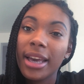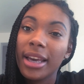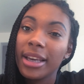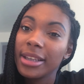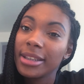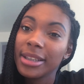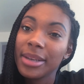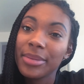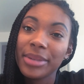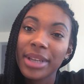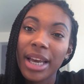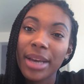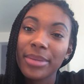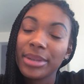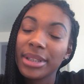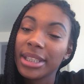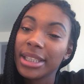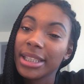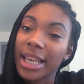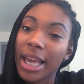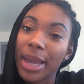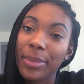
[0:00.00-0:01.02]
sometimes it
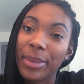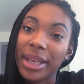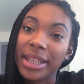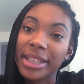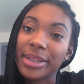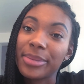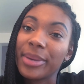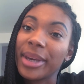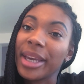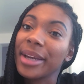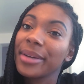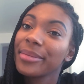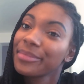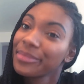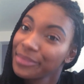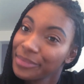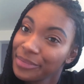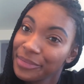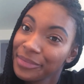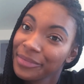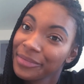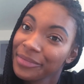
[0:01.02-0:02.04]
just ain't meant to be.
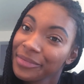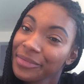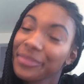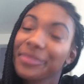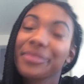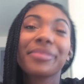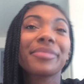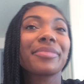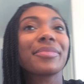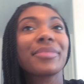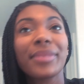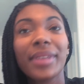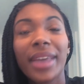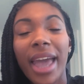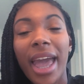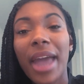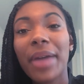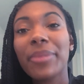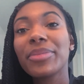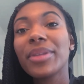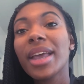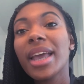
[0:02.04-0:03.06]

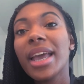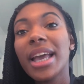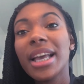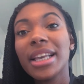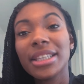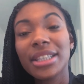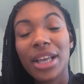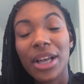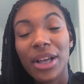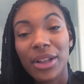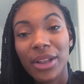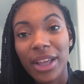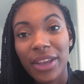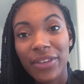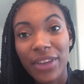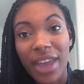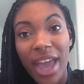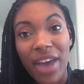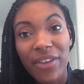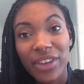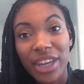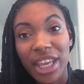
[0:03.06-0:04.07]
Okay, so if
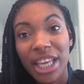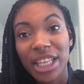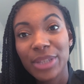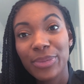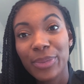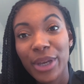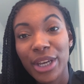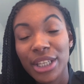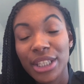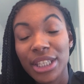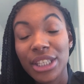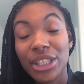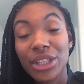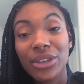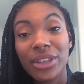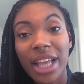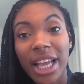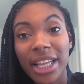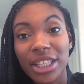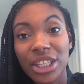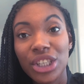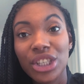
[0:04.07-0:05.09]
you have any experiences you'd
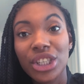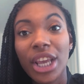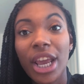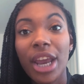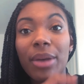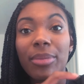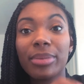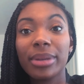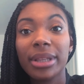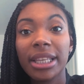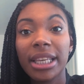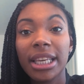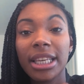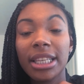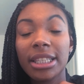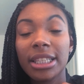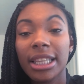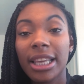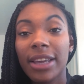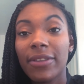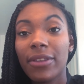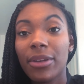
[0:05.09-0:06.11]
like to share, please
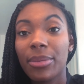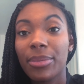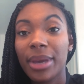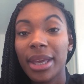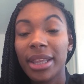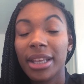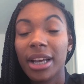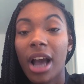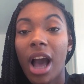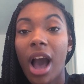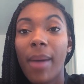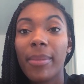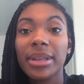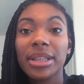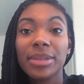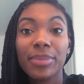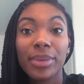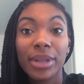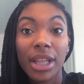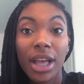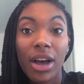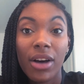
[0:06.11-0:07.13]
leave them in the comments
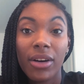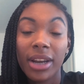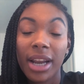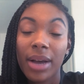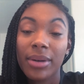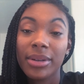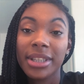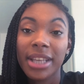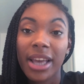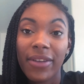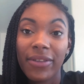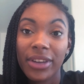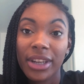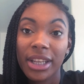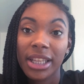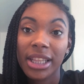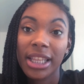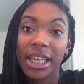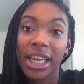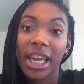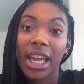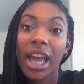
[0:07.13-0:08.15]
below, and I'll
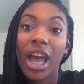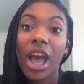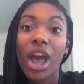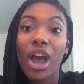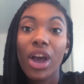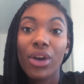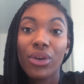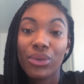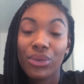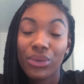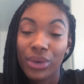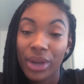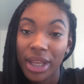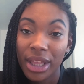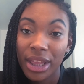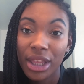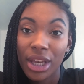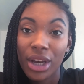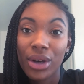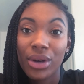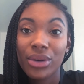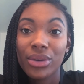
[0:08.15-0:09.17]
definitely read
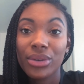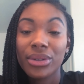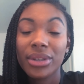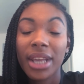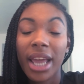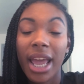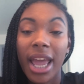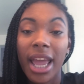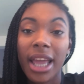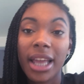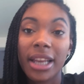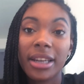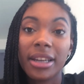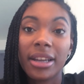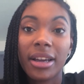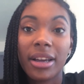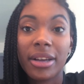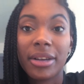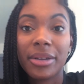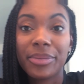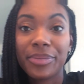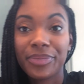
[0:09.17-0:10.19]
those
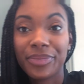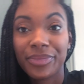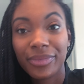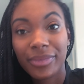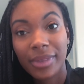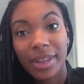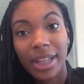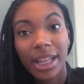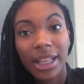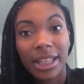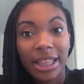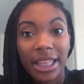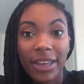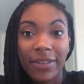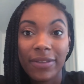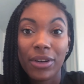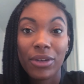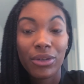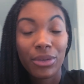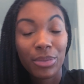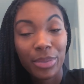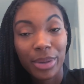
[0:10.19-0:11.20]
and leave
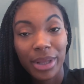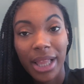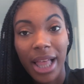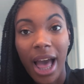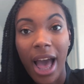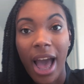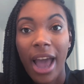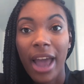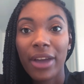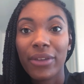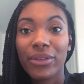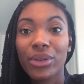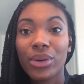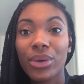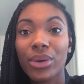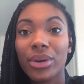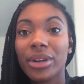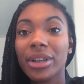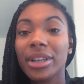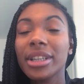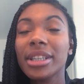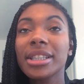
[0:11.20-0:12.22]
a reply, of
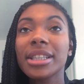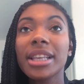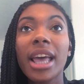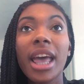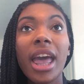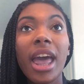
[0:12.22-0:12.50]
course.